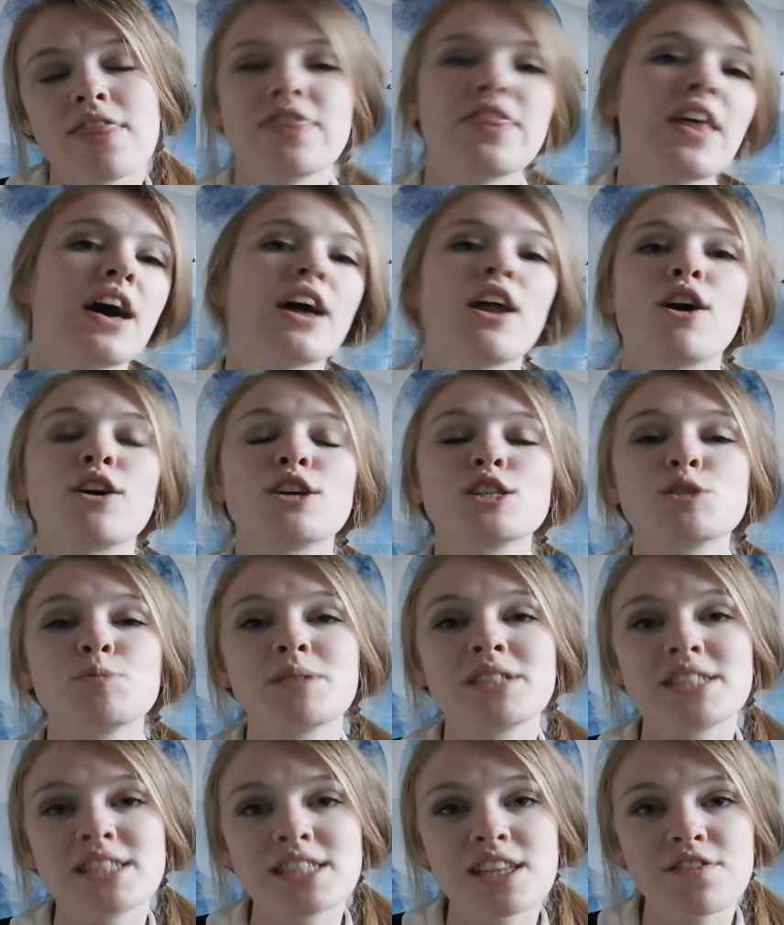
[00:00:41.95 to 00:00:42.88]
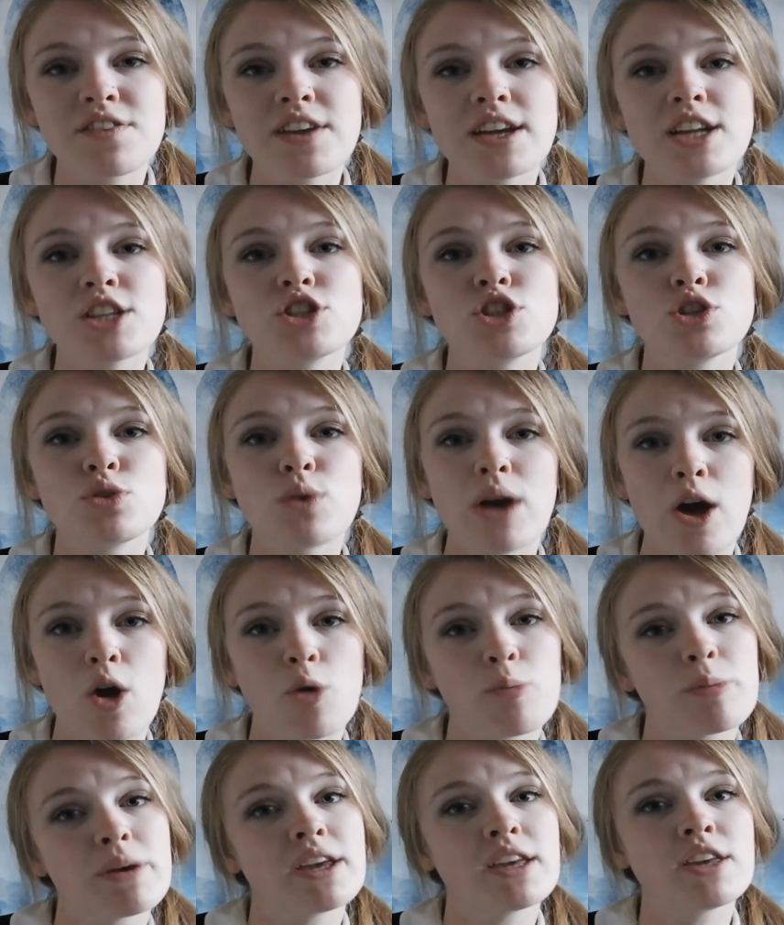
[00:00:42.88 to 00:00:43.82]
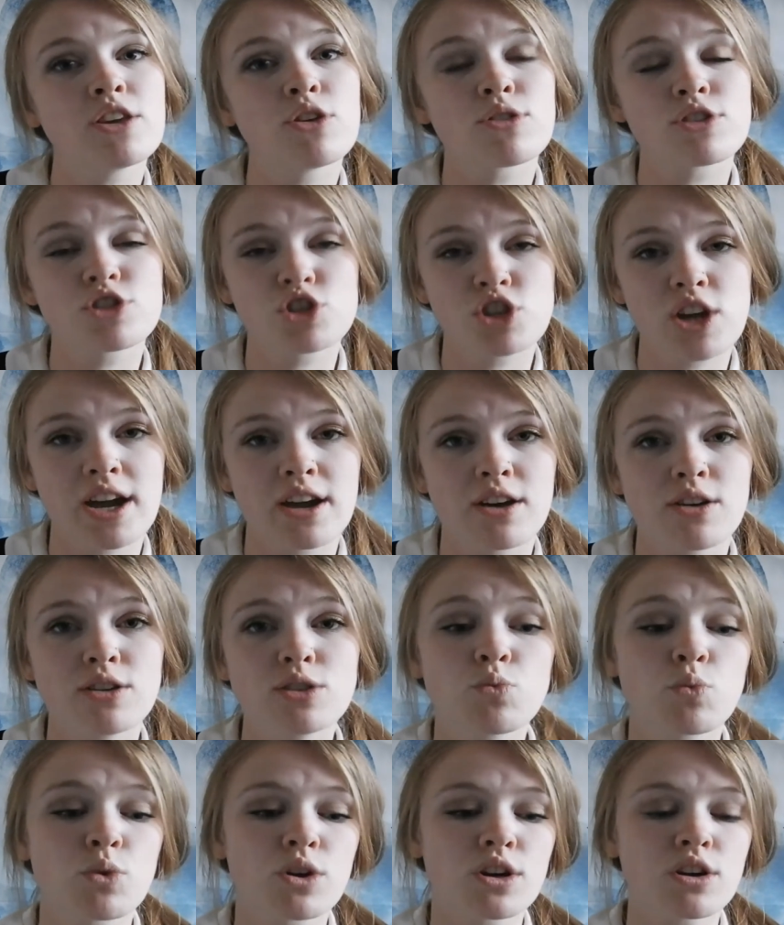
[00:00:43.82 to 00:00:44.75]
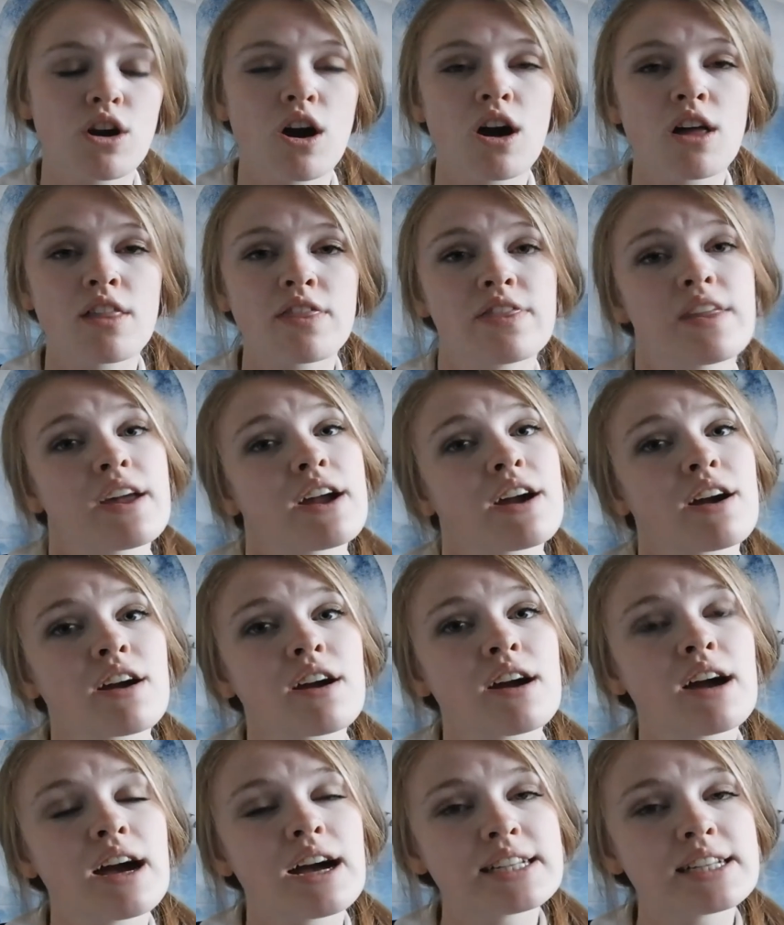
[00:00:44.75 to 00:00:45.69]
that are specific to helping your child work on their